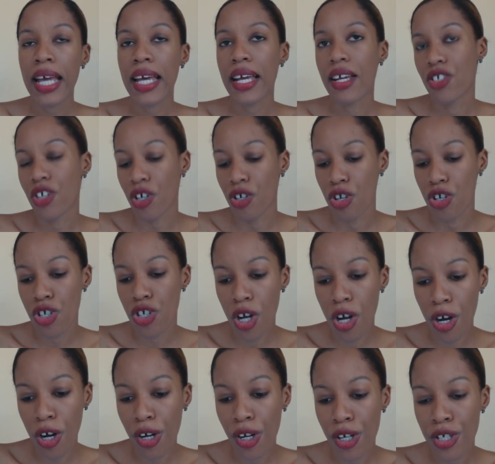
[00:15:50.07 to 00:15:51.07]
is
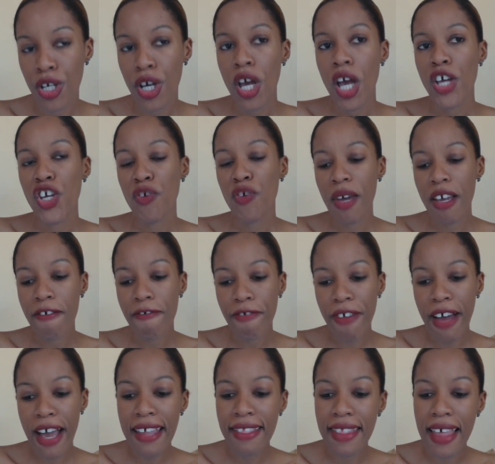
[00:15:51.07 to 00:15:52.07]
concerned, you may
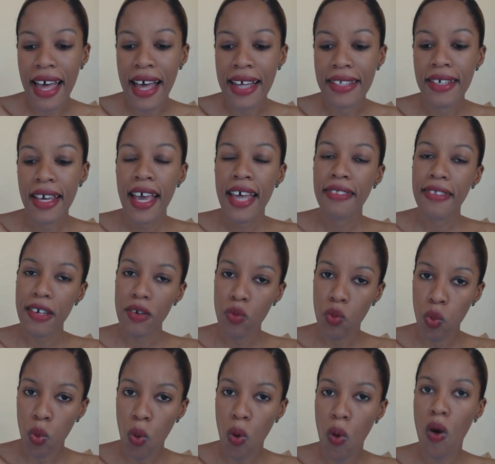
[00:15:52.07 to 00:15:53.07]
find that they
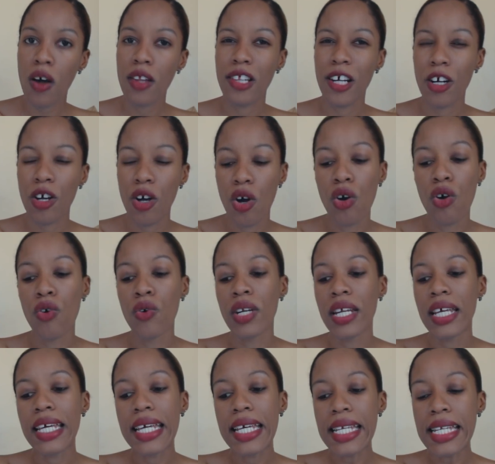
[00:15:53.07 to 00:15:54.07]
walk their
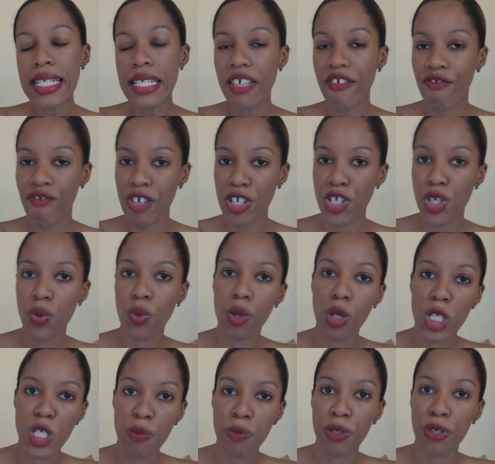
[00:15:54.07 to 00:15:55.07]
own
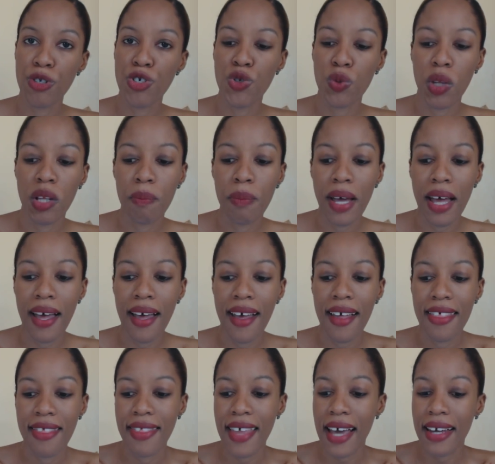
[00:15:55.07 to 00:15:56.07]
individual spiritual
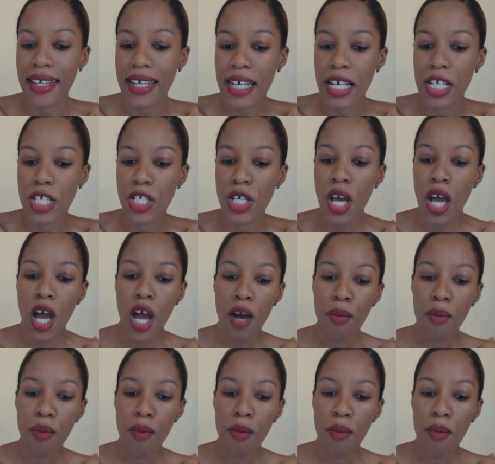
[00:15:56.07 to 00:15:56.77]
path that is